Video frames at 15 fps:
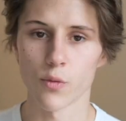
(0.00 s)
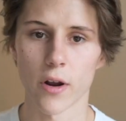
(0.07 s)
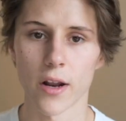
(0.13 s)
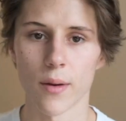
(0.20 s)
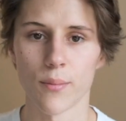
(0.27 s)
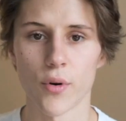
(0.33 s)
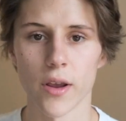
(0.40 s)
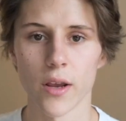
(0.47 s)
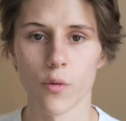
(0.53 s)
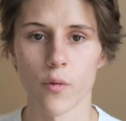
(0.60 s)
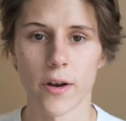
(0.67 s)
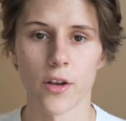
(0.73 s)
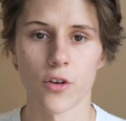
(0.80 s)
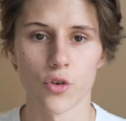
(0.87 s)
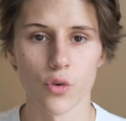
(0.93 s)
what I bring
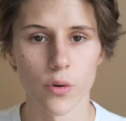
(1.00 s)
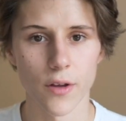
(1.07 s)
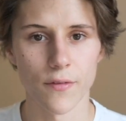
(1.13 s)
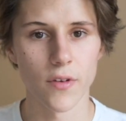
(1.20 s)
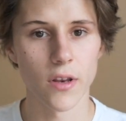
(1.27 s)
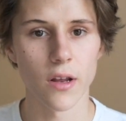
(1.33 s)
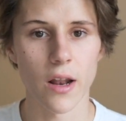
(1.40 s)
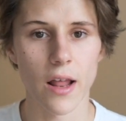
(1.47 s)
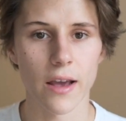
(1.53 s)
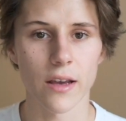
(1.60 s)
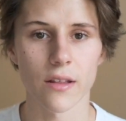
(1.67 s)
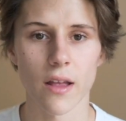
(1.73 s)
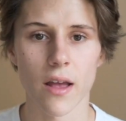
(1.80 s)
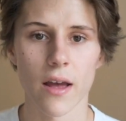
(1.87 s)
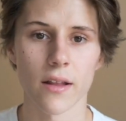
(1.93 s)
when I shoot a video
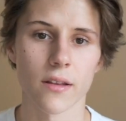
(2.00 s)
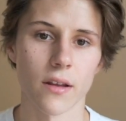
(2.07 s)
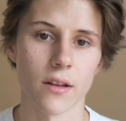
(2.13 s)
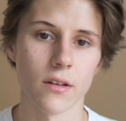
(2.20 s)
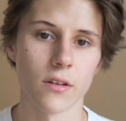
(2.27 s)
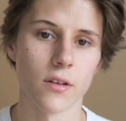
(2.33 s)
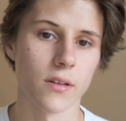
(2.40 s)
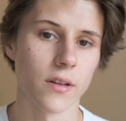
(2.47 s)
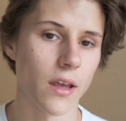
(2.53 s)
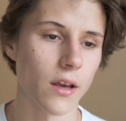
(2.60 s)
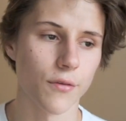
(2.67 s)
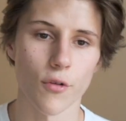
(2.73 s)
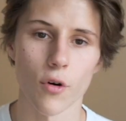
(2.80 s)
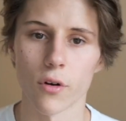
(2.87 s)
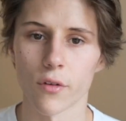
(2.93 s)
like that and take
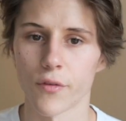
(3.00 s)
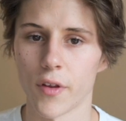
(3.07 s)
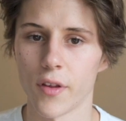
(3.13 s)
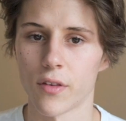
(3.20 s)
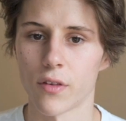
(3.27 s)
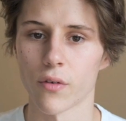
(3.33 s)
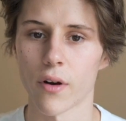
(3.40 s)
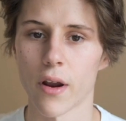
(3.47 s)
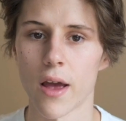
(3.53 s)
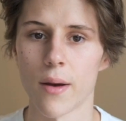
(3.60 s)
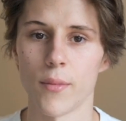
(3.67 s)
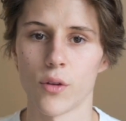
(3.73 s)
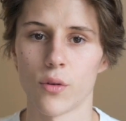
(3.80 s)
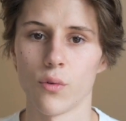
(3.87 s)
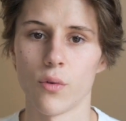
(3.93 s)
photos for Instagram
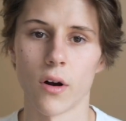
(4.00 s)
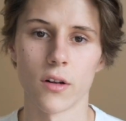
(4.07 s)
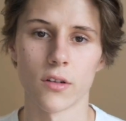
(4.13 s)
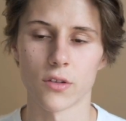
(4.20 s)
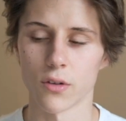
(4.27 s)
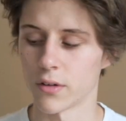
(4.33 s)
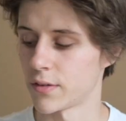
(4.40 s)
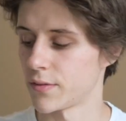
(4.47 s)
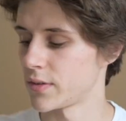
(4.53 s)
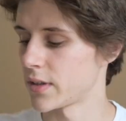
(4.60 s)
and do all sorts of